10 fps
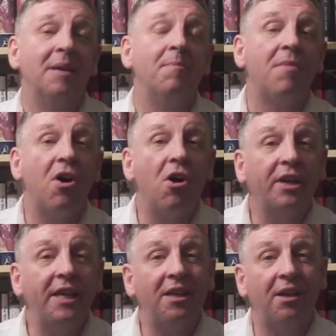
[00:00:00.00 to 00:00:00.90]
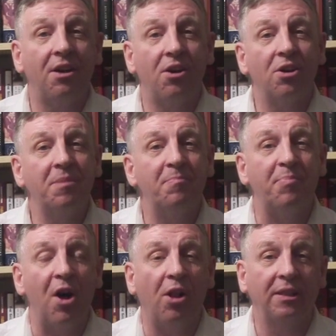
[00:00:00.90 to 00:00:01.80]
Margie Clark
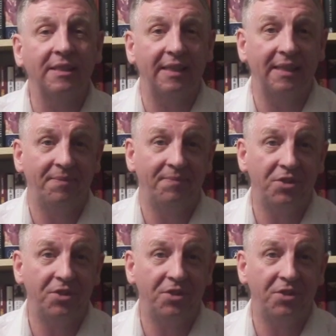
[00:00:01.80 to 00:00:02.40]
bottled it.